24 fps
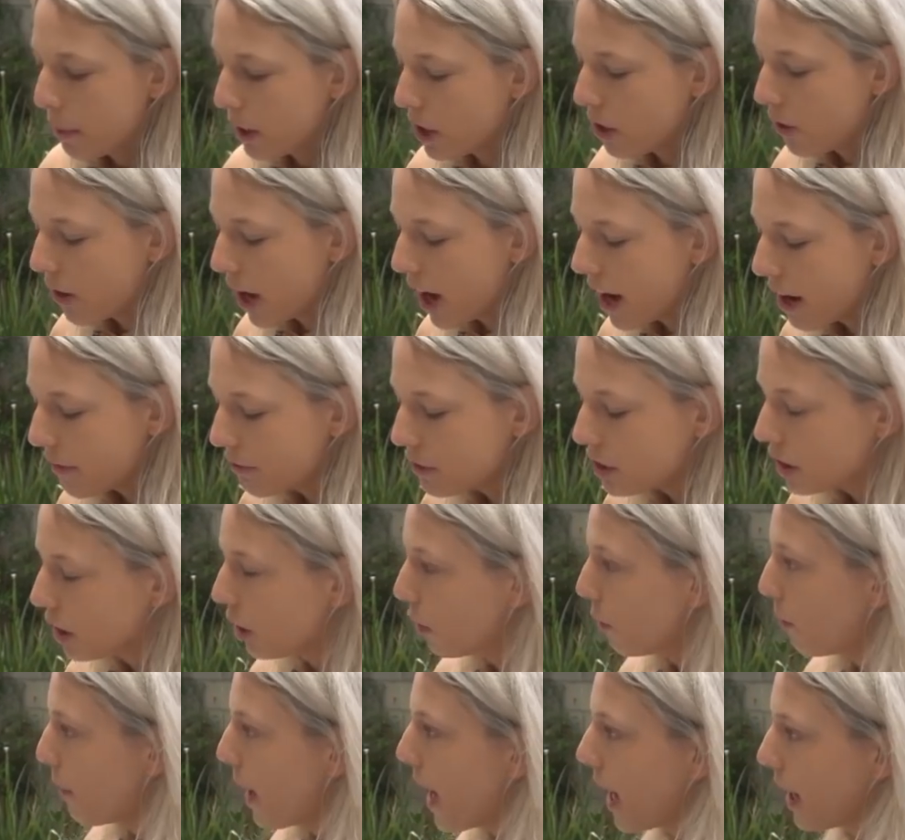but you have to
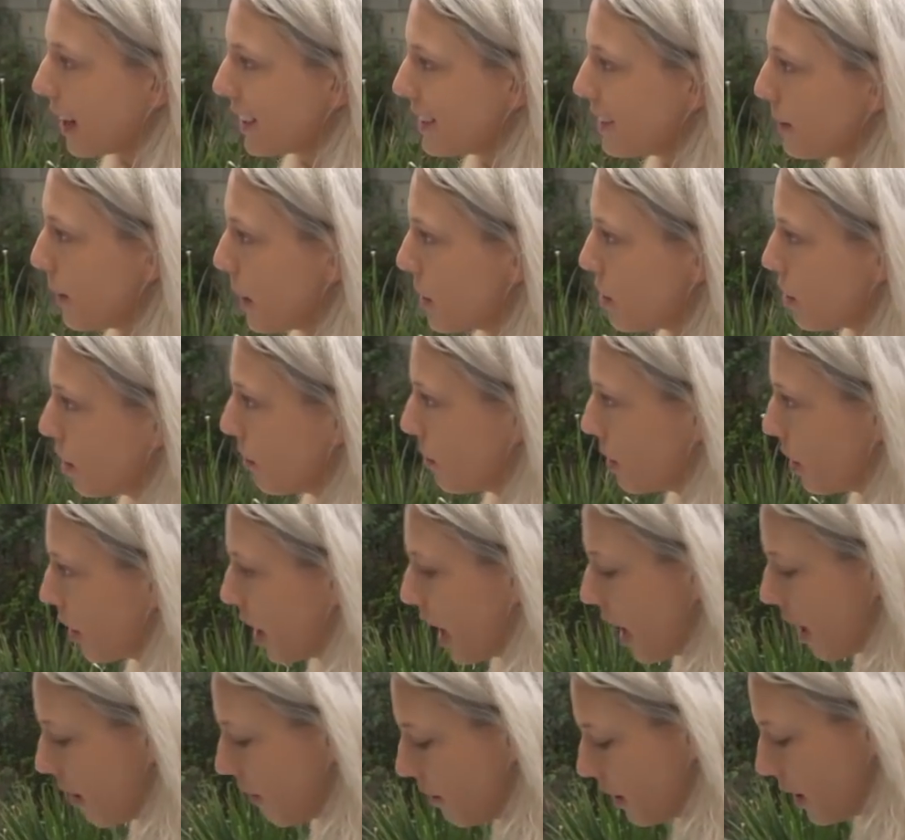go back, especially when you're
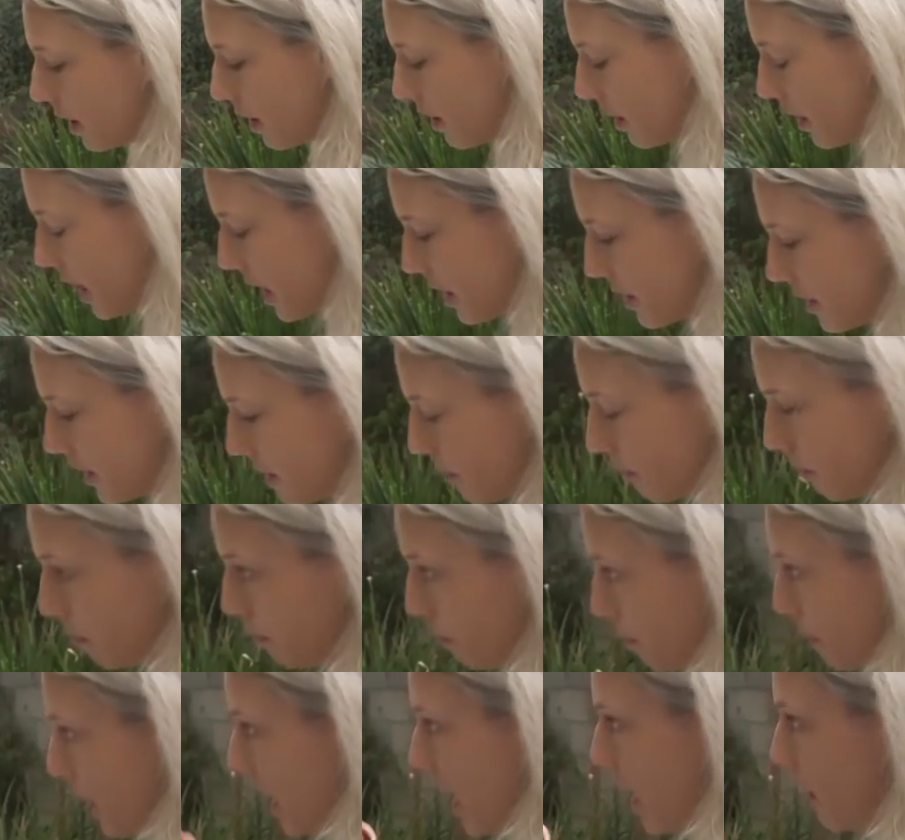having things,
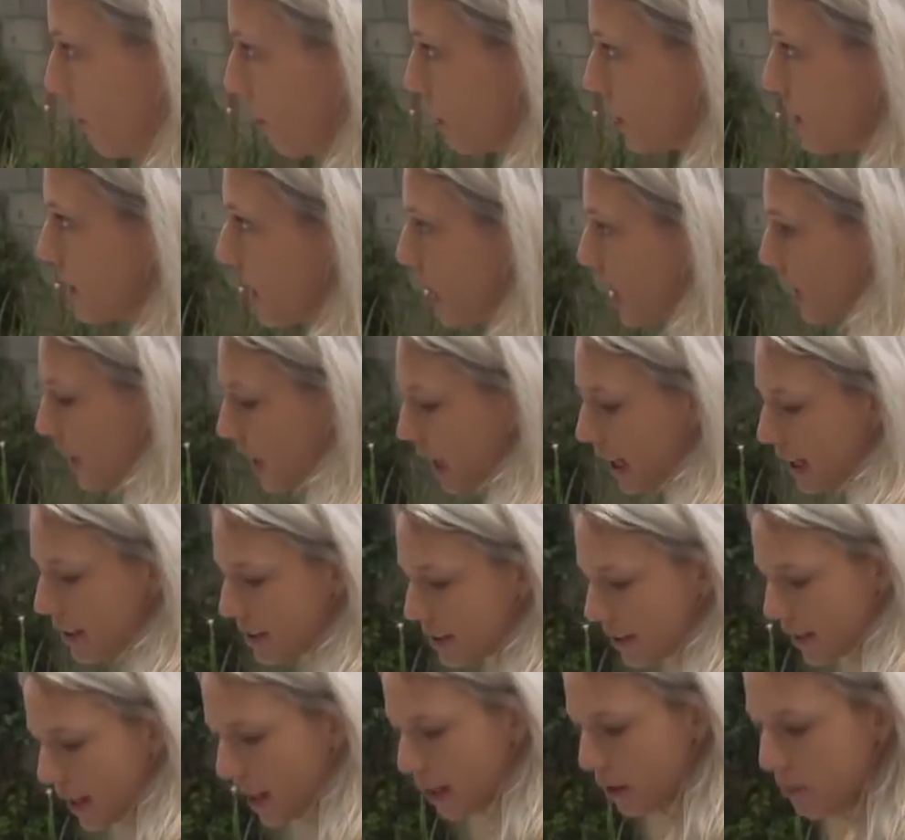behaviors like
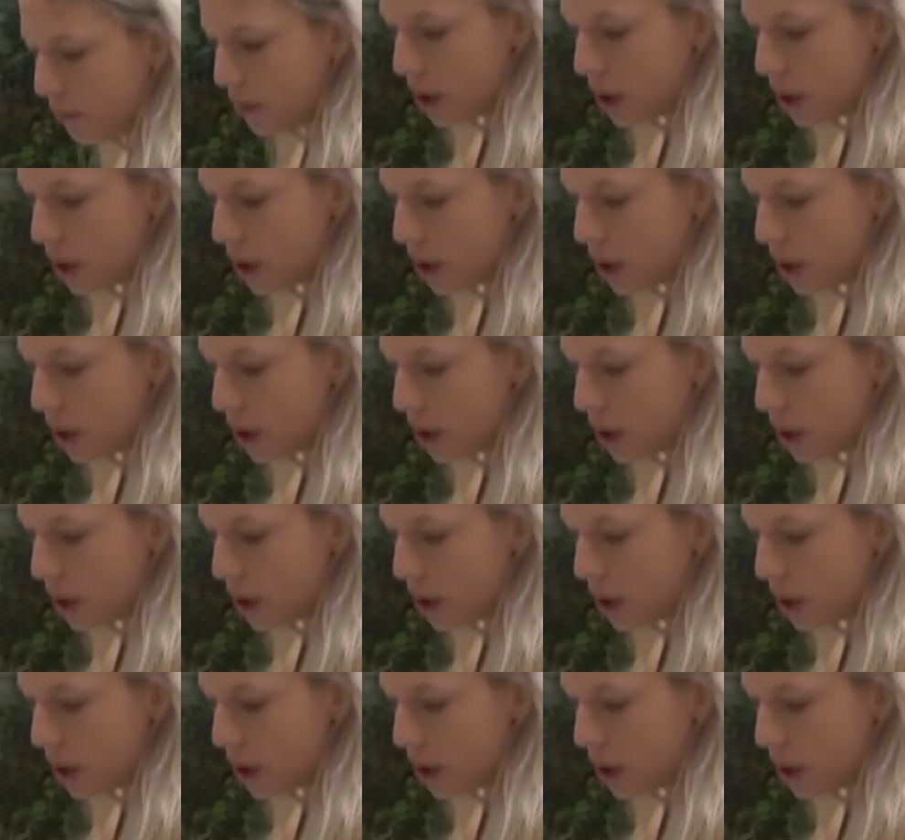this, let